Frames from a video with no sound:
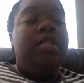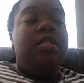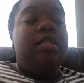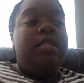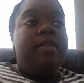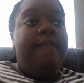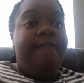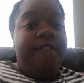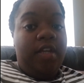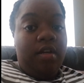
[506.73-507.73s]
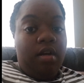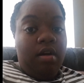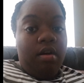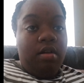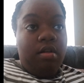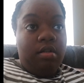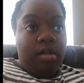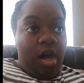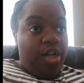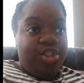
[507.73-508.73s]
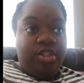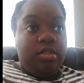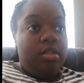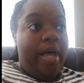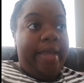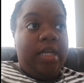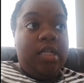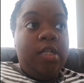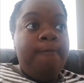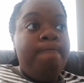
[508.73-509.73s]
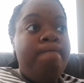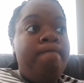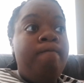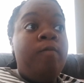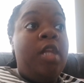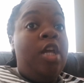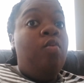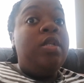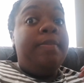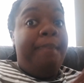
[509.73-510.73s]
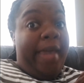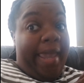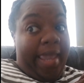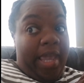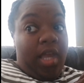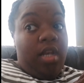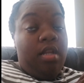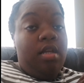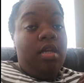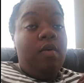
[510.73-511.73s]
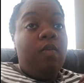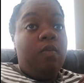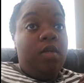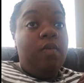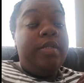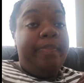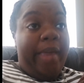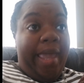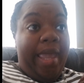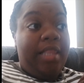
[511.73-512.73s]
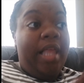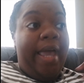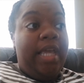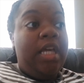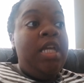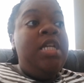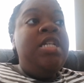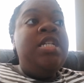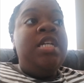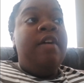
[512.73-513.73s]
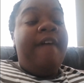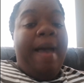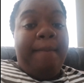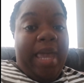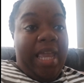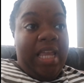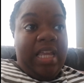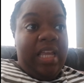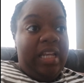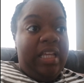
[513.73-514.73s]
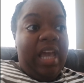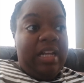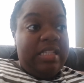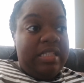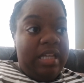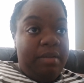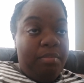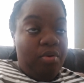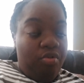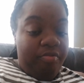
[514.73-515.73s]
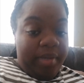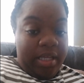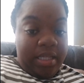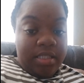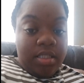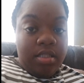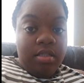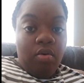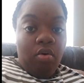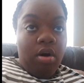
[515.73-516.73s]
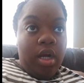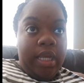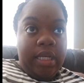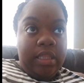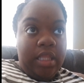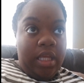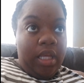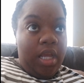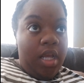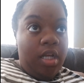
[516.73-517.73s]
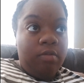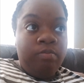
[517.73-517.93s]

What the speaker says: severe nausea. Like, it was bad. It was bad. Like, if I made any kind of sudden movements or anything,